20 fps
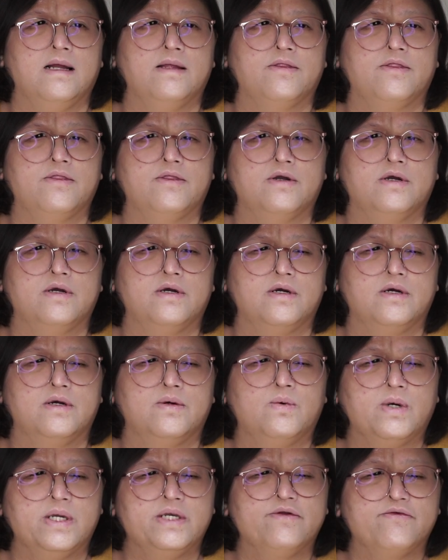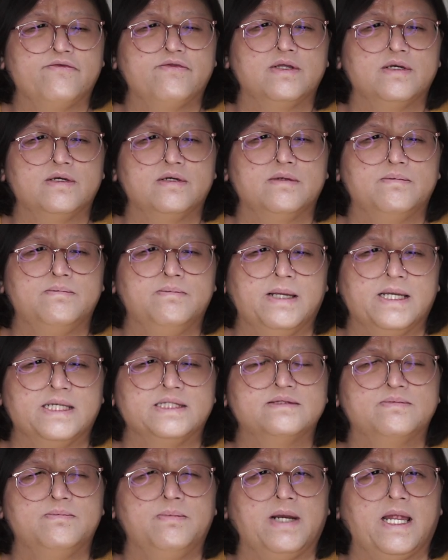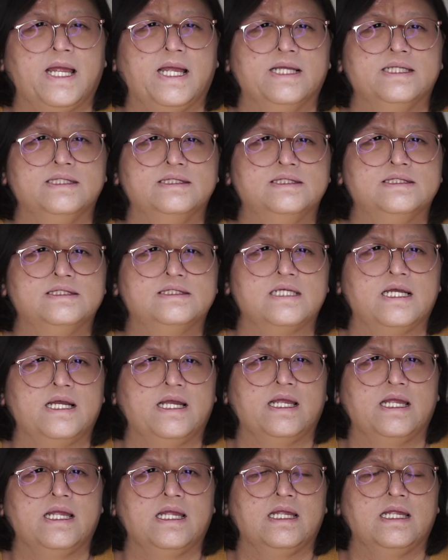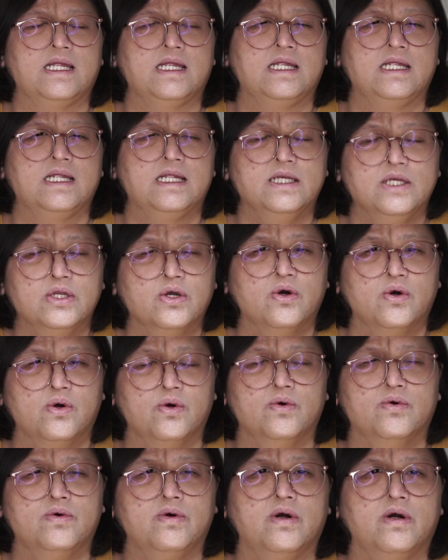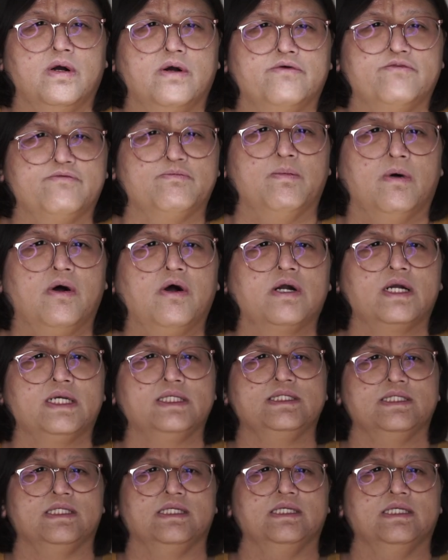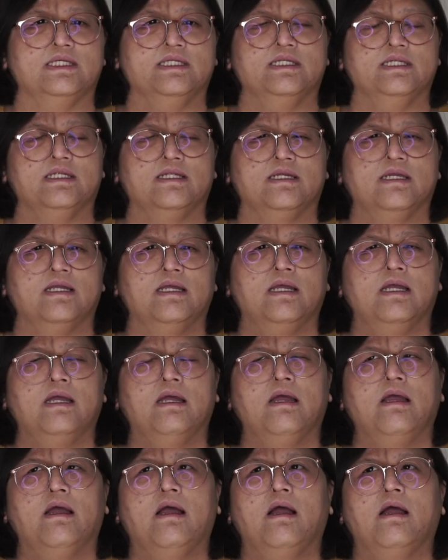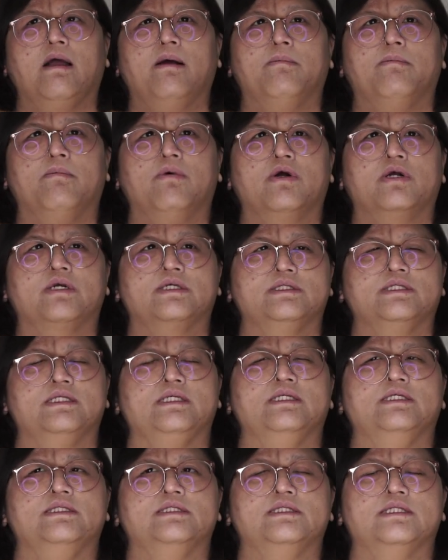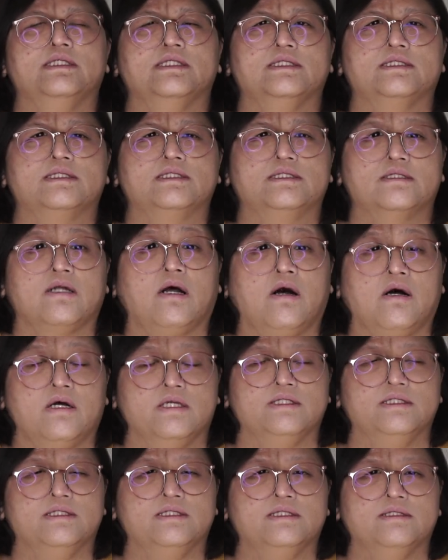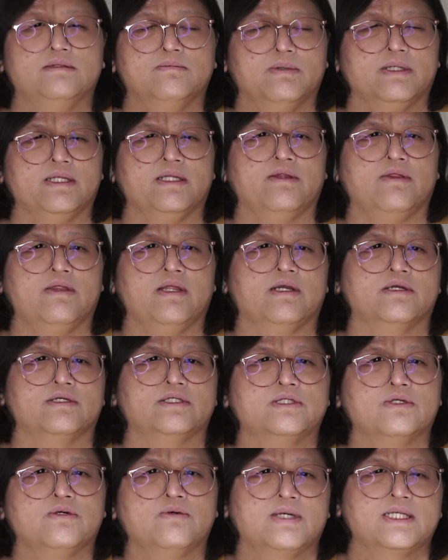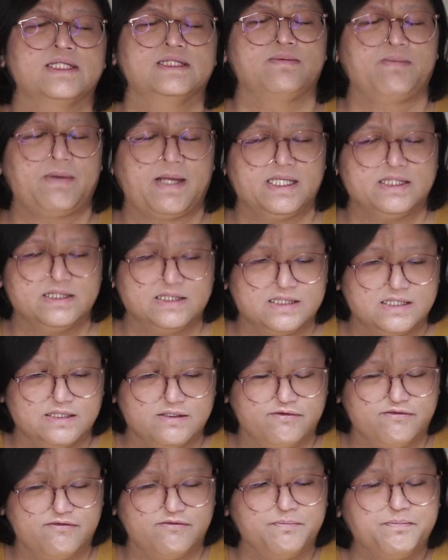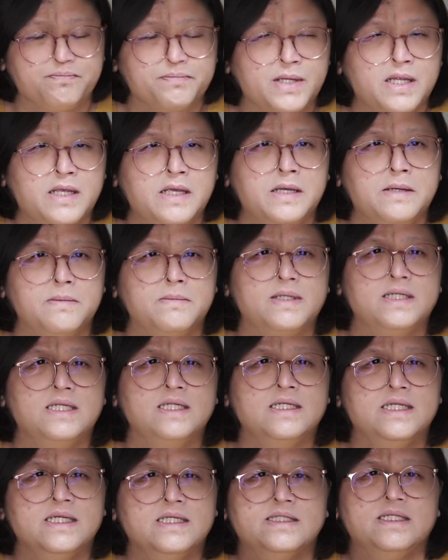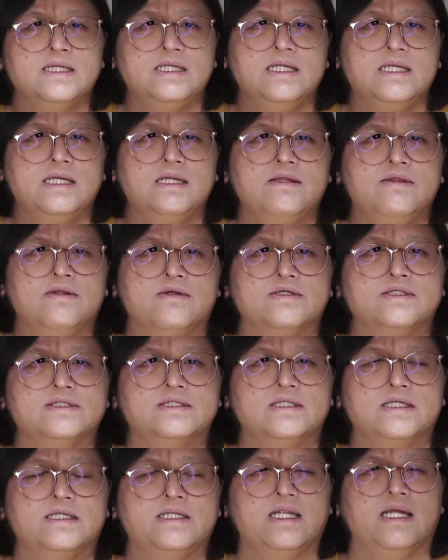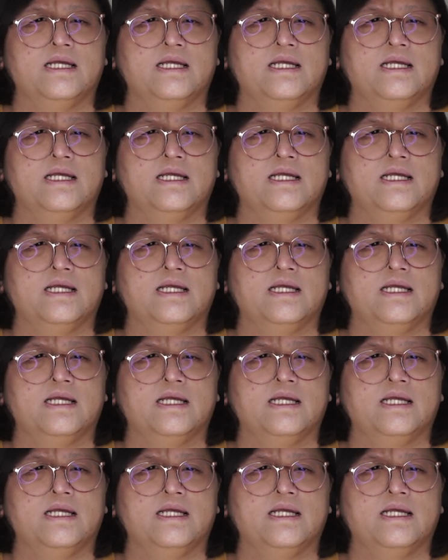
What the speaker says: of the best brands I know of moccasins is Tod's, but they're so expensive. But in Italy, there's an